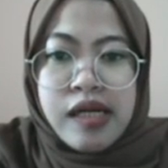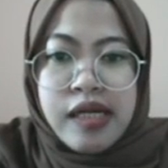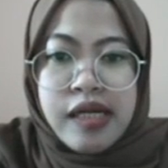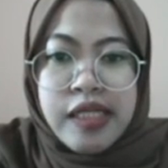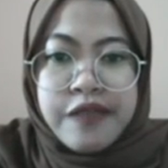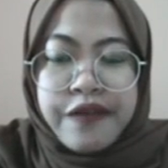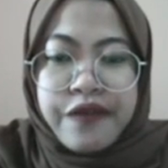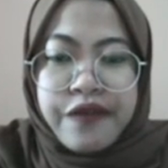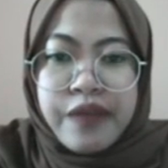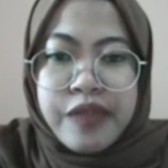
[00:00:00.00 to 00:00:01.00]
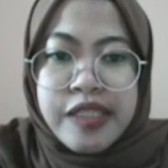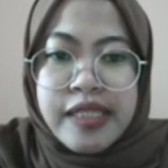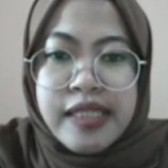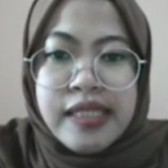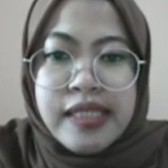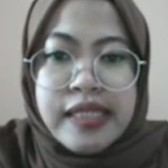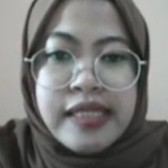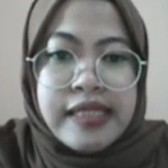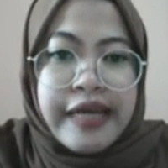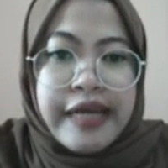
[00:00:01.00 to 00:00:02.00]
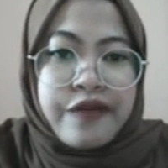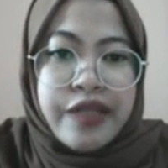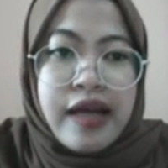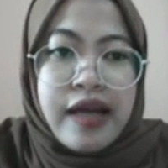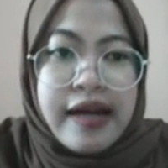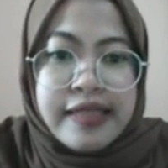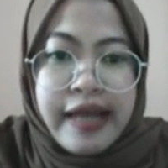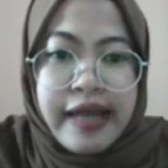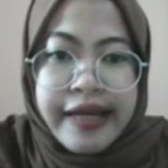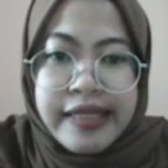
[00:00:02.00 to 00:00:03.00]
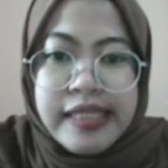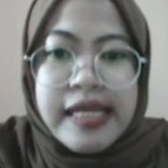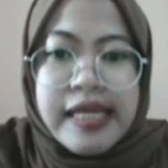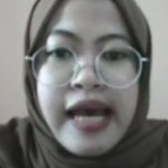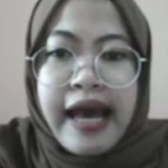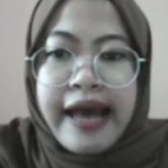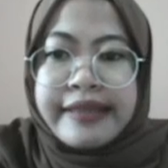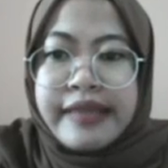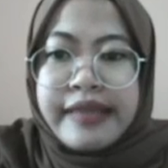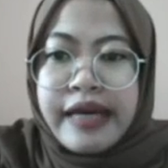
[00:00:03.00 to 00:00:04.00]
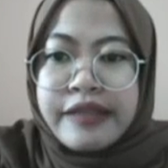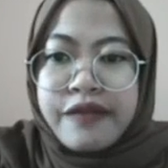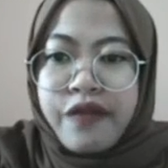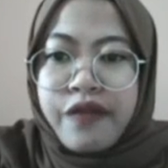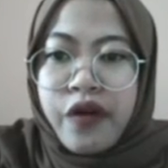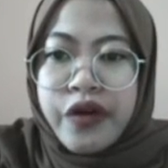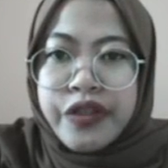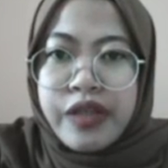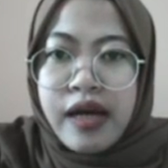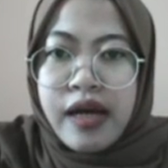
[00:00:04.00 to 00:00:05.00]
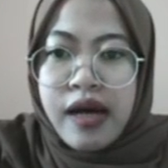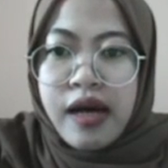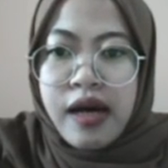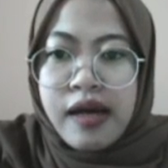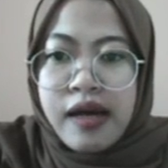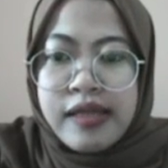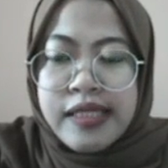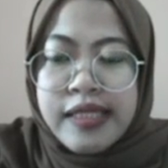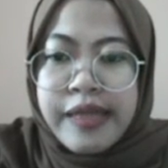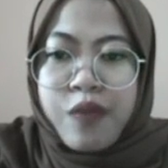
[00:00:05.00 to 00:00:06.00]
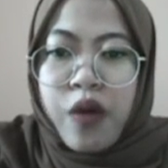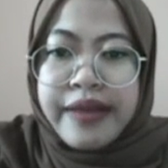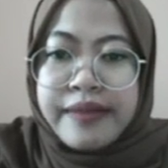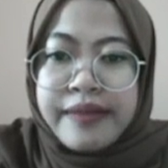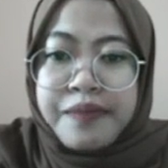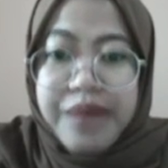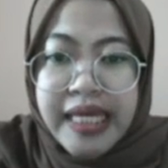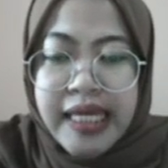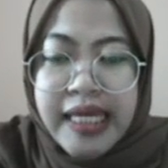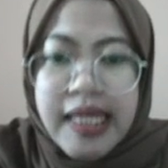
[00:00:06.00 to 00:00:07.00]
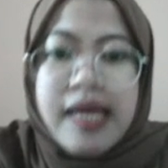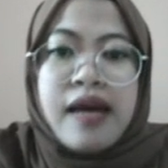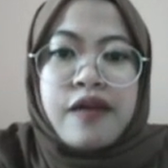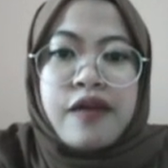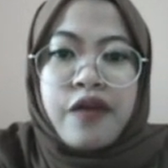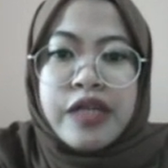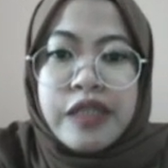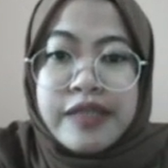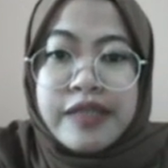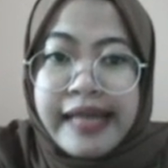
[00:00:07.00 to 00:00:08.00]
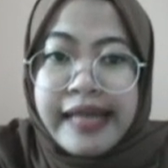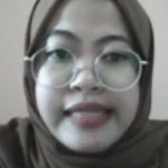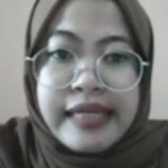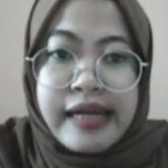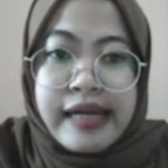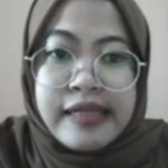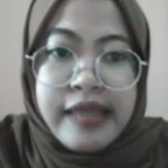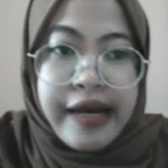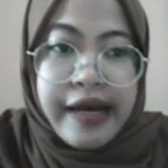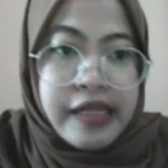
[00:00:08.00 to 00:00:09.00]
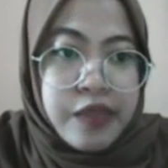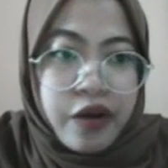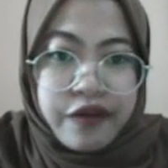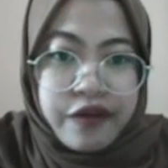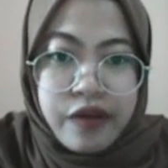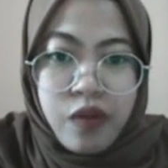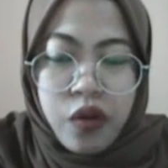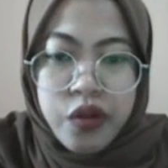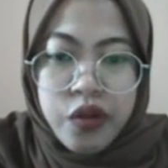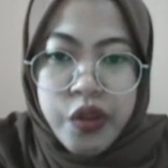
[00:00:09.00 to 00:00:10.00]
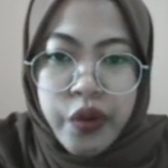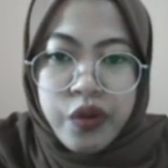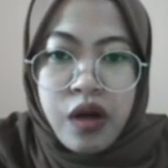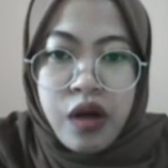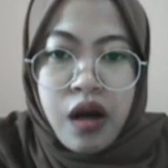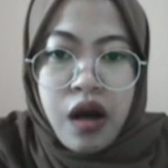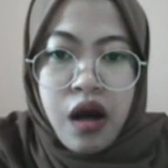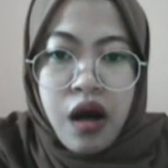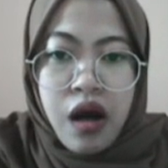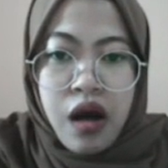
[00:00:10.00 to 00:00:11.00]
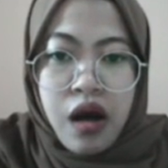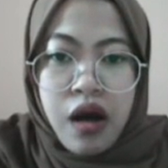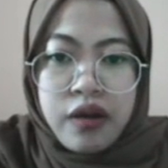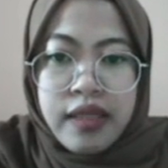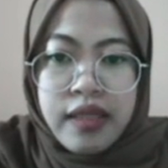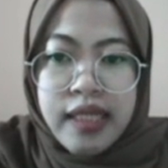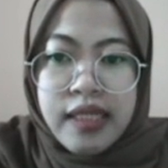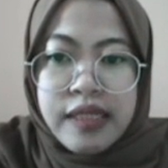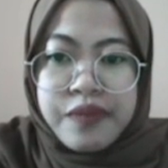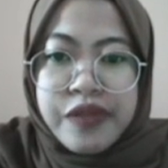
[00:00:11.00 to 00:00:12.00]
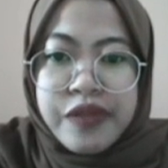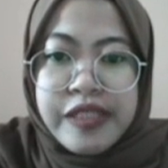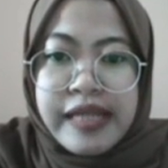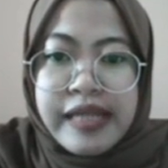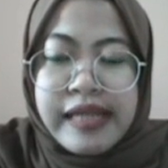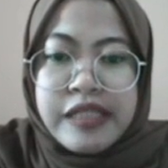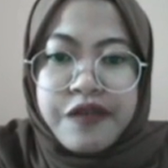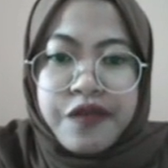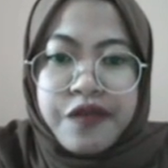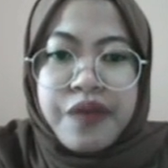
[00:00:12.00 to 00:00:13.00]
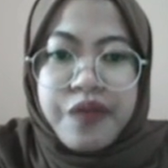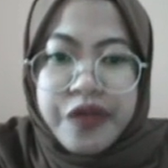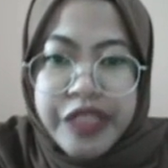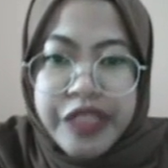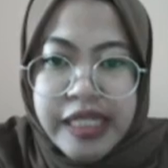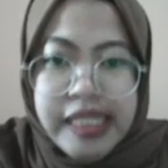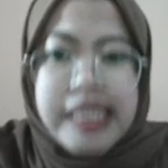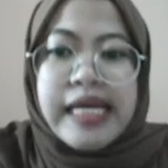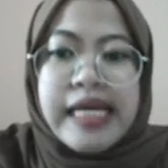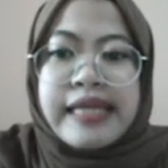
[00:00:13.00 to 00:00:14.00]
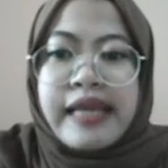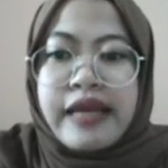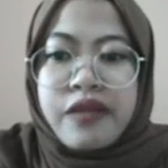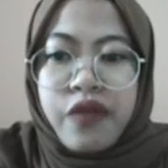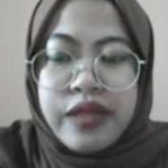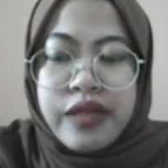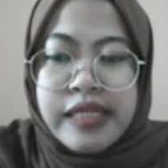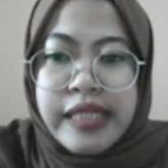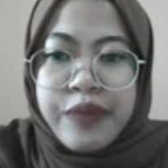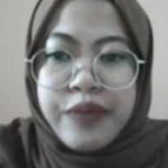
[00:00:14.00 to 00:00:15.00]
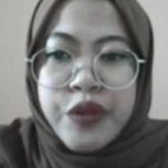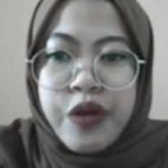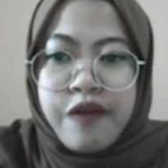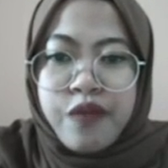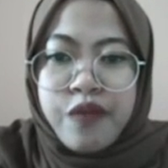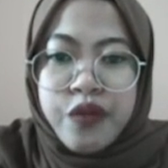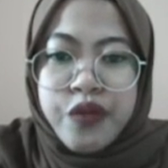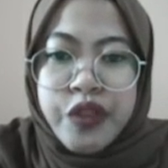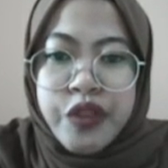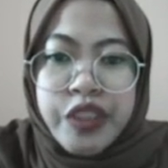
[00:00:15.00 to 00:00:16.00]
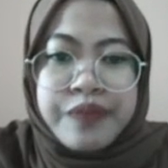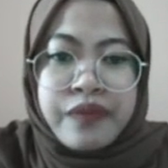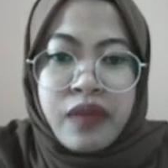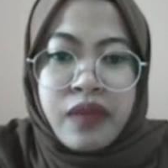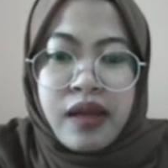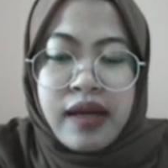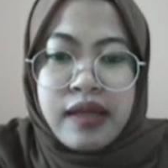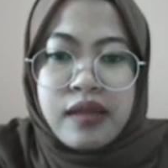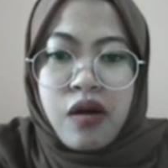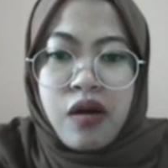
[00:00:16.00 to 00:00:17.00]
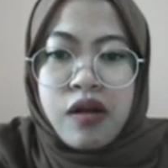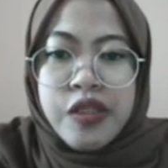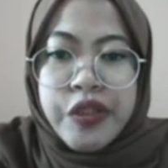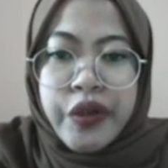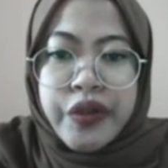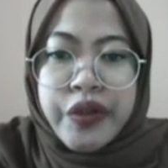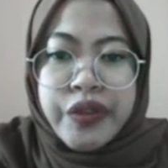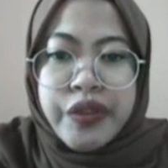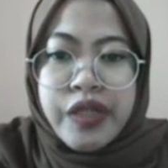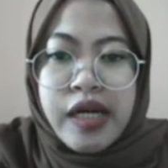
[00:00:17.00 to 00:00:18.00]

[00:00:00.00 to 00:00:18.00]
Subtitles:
it's 50%, it's the same with the hard science. And then for the step 1B for soft science and hard science, both of them also only represents 50%. And then for the step 2 of move 2, it also